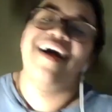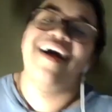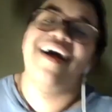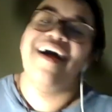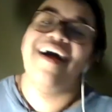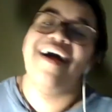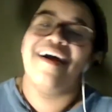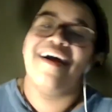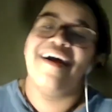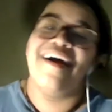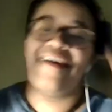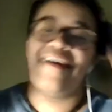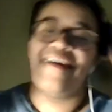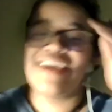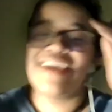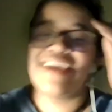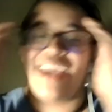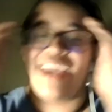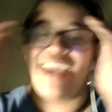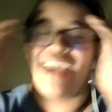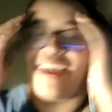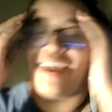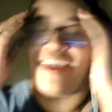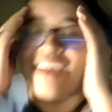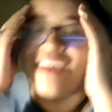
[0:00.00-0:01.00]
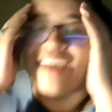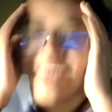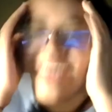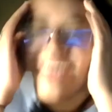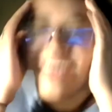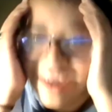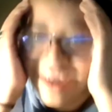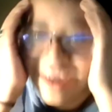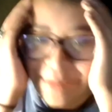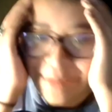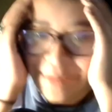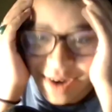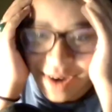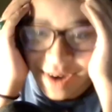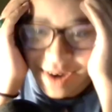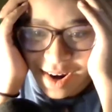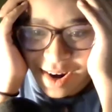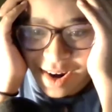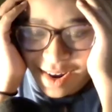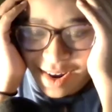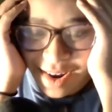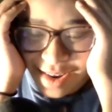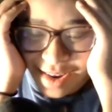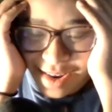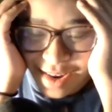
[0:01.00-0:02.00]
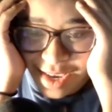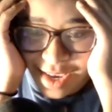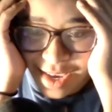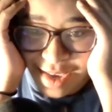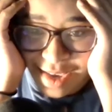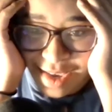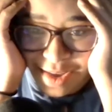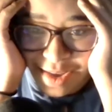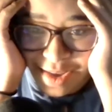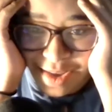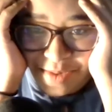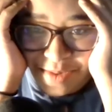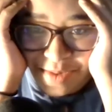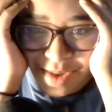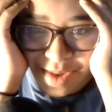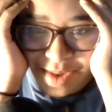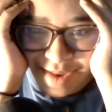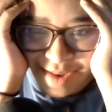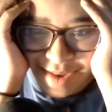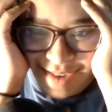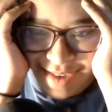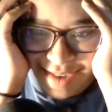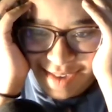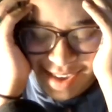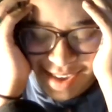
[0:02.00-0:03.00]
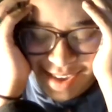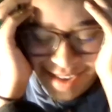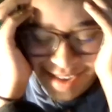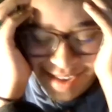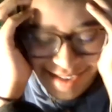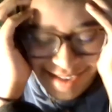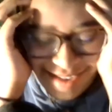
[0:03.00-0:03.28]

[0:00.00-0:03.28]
Oh, I can't with her. She's stupid. The